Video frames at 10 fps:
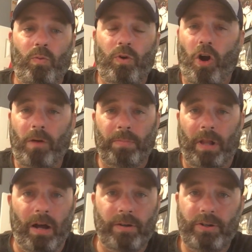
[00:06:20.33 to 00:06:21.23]
carte
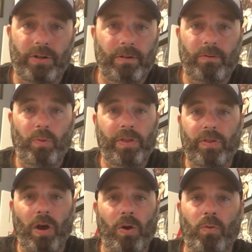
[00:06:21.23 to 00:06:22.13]
blanche with
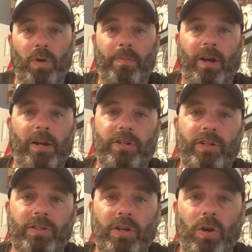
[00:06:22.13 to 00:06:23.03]
no
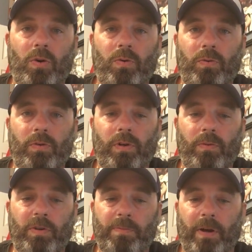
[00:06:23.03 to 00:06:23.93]
repercussions, no
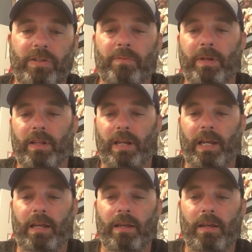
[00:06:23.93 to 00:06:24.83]

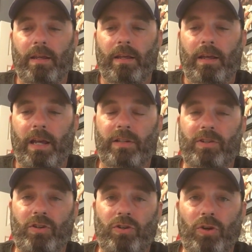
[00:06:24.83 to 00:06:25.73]
responsibility. It's
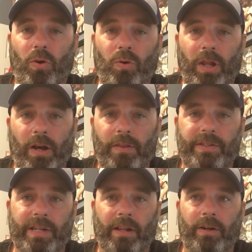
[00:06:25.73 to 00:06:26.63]
totally on the
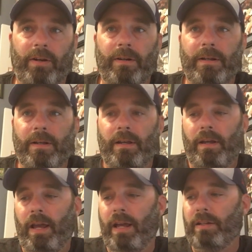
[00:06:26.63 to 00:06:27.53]
seller.
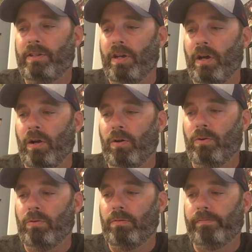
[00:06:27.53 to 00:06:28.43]
And
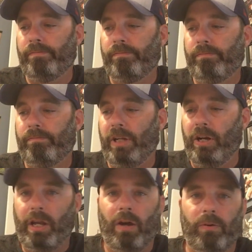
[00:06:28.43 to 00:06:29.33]
so there
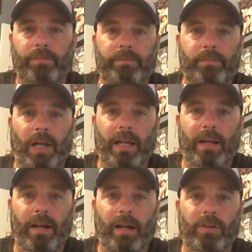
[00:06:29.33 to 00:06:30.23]
you go. I
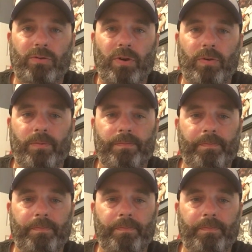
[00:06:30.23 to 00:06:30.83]
kind of got screwed.